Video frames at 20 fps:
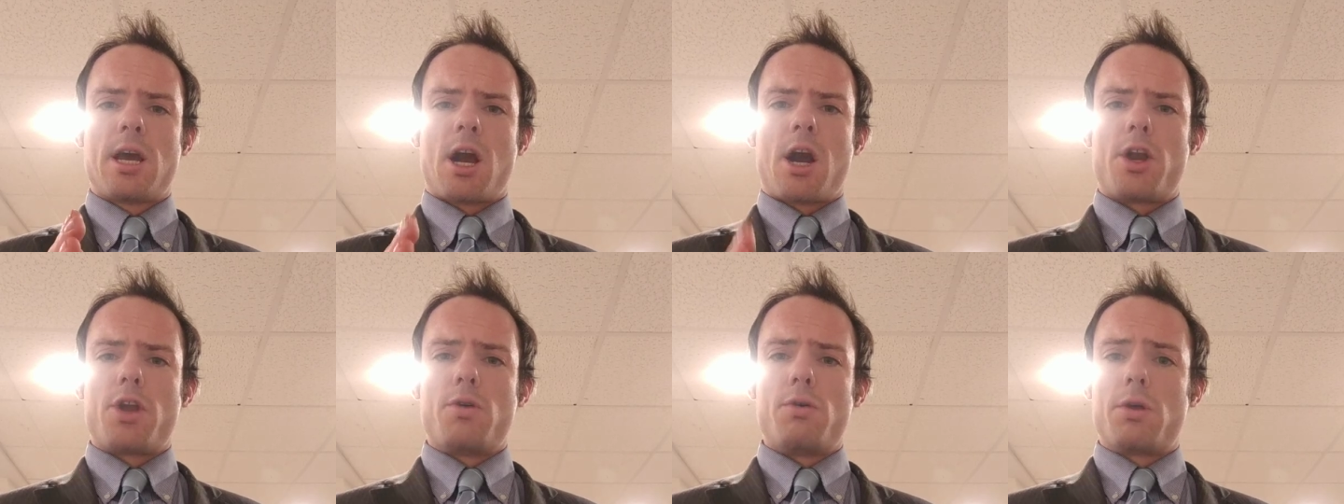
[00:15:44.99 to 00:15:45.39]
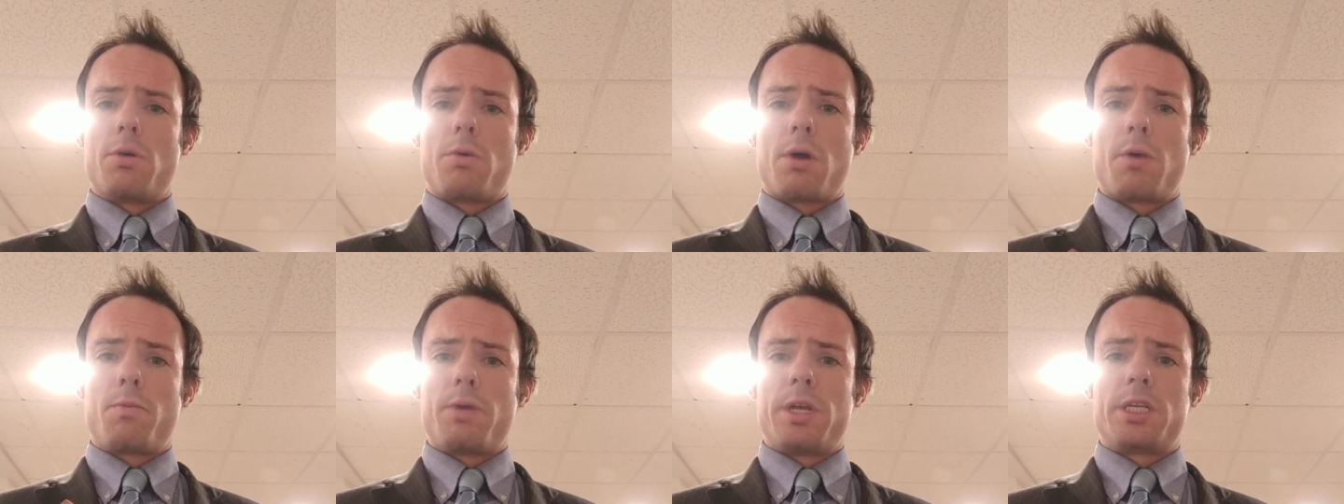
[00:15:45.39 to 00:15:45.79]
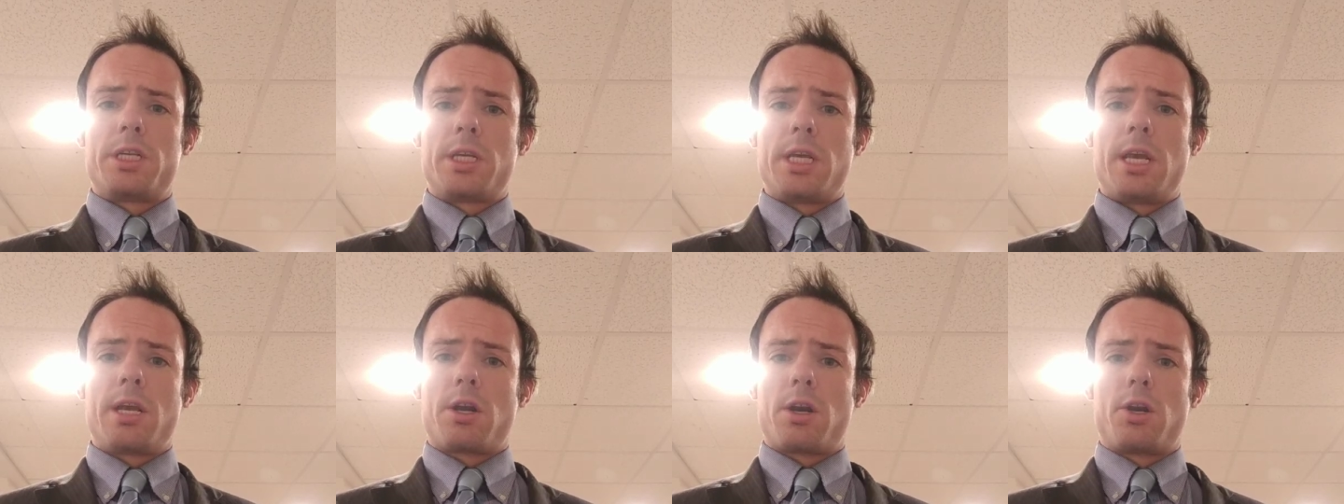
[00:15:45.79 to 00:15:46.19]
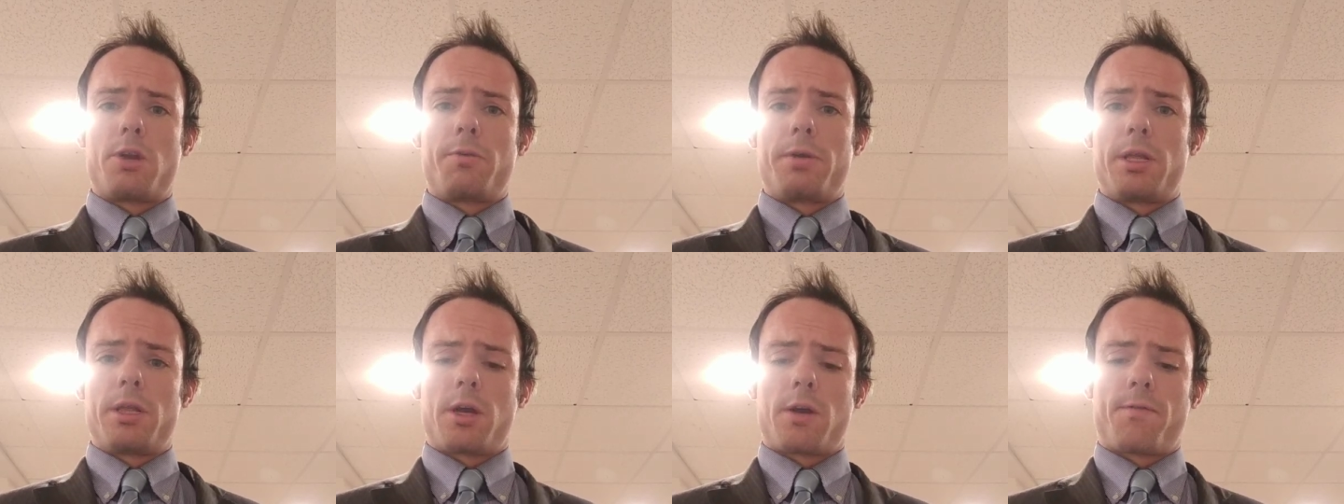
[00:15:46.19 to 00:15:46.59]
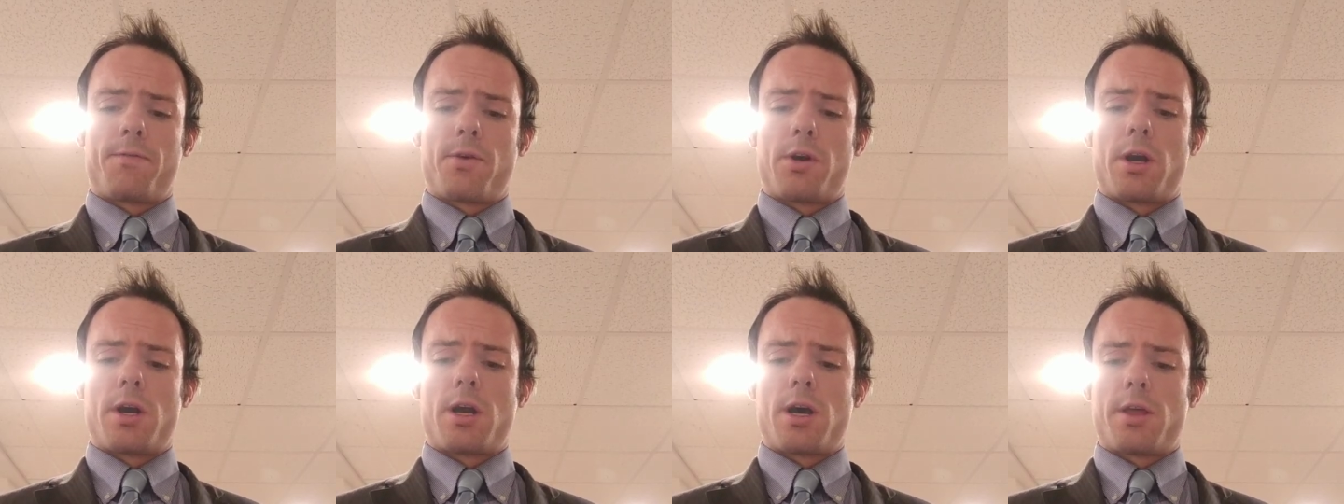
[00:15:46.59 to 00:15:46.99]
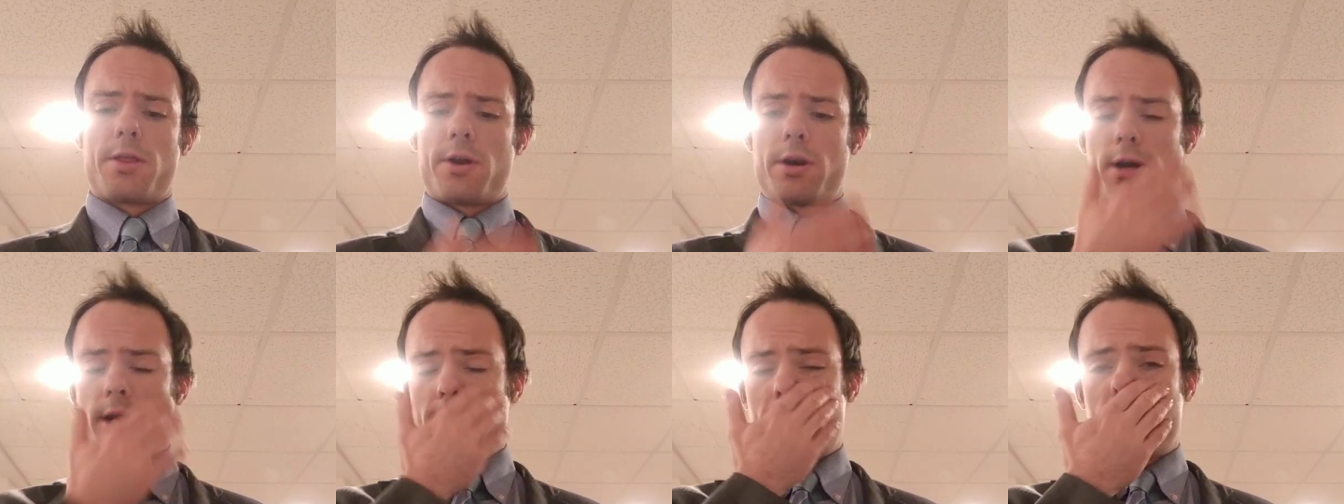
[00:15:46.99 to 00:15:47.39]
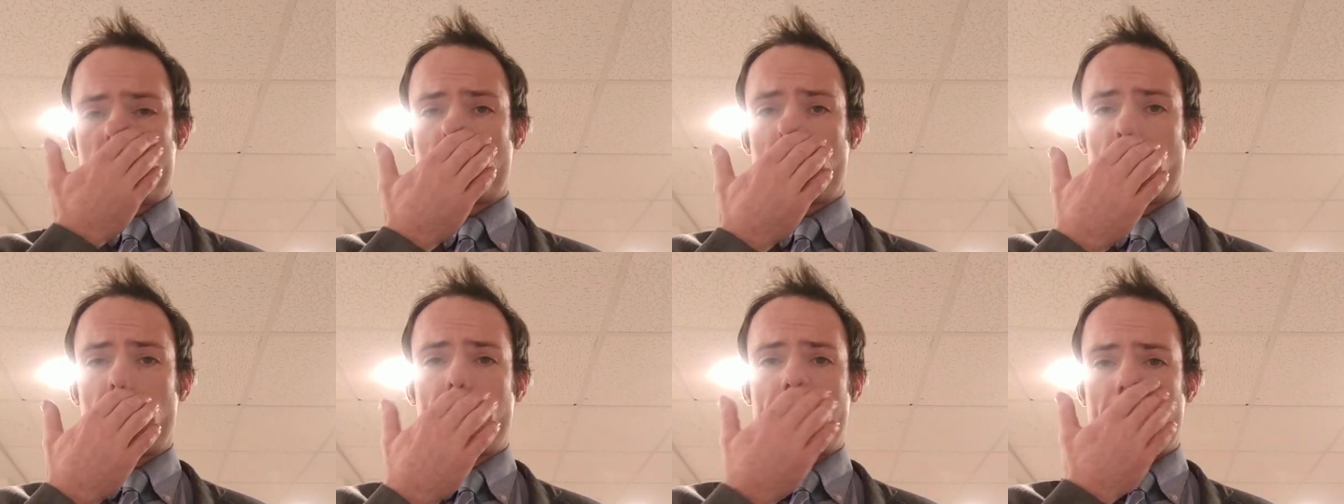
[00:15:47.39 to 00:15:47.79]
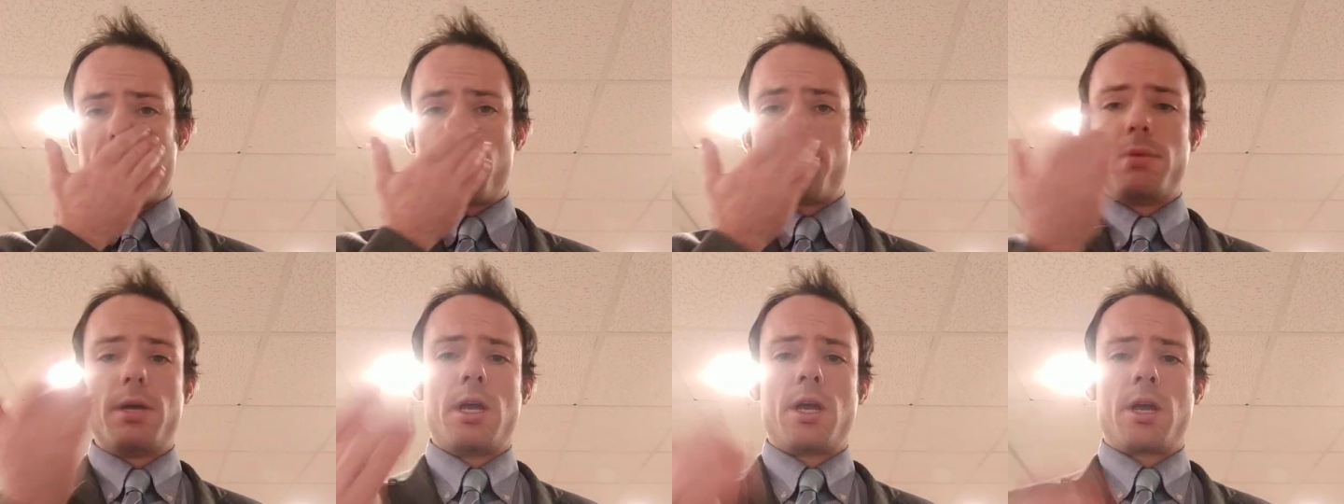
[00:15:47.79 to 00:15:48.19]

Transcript: "Are you the one we seek, or do we look for another?" And he told them,